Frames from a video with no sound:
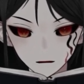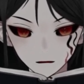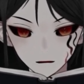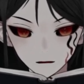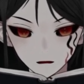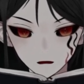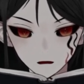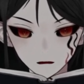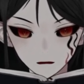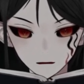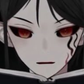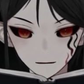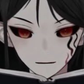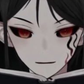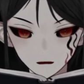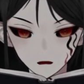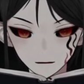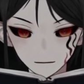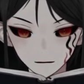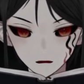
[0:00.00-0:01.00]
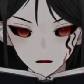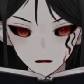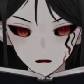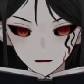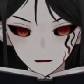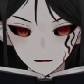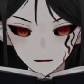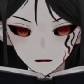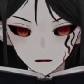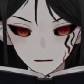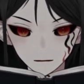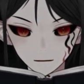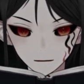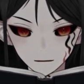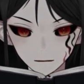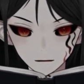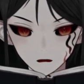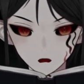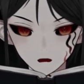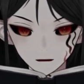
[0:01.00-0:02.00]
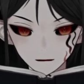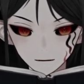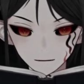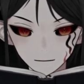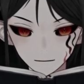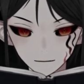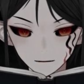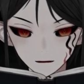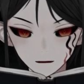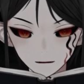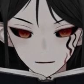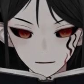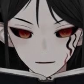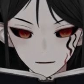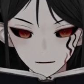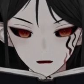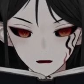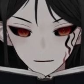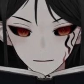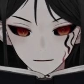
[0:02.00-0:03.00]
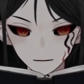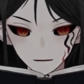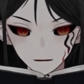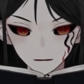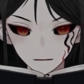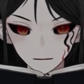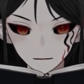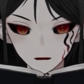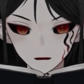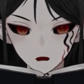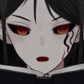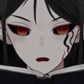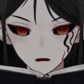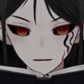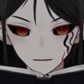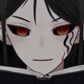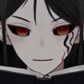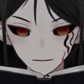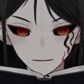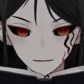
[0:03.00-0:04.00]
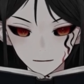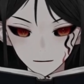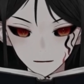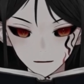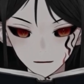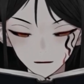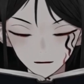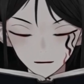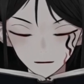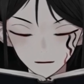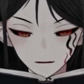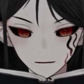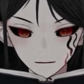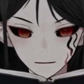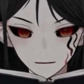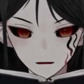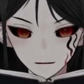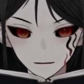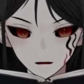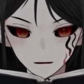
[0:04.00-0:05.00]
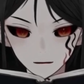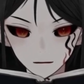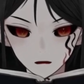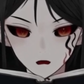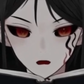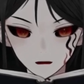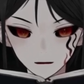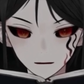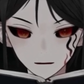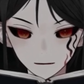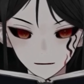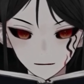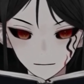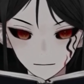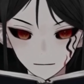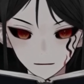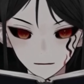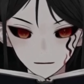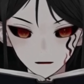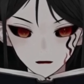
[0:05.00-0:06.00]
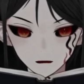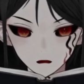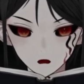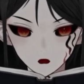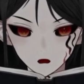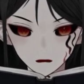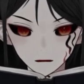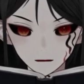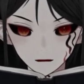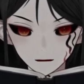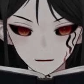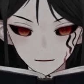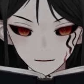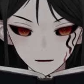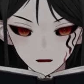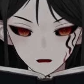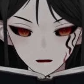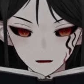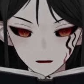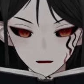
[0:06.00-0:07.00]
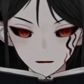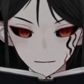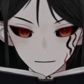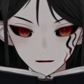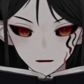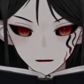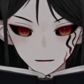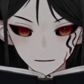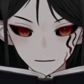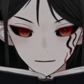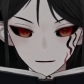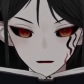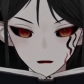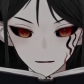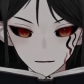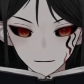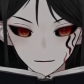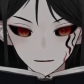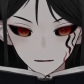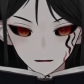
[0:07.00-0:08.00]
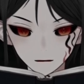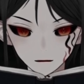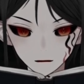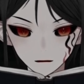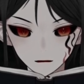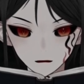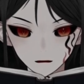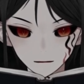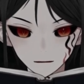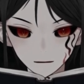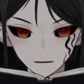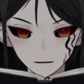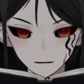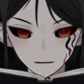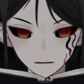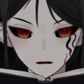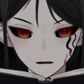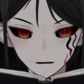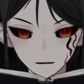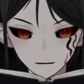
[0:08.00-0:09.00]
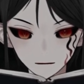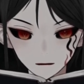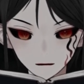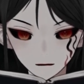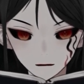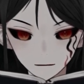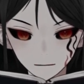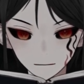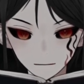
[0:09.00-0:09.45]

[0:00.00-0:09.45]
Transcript: I looked out the windows, trying to see into Davy's treehouse but the branches of the big oak his dad had built obscured the structure.